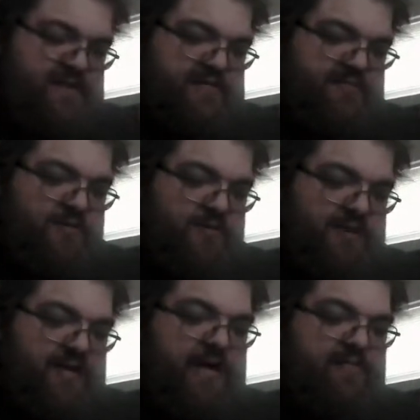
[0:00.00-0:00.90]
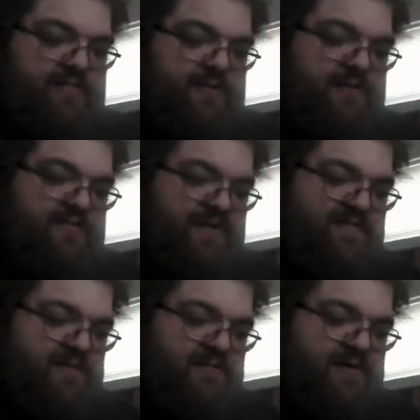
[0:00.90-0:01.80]
is more than capable of
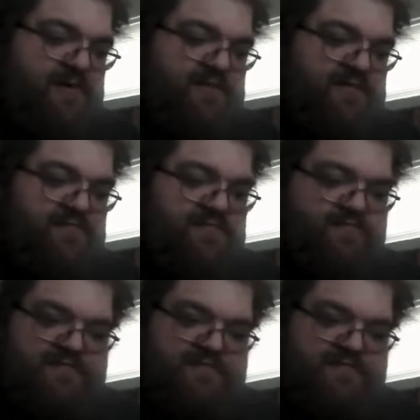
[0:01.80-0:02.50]
giving them cuddles and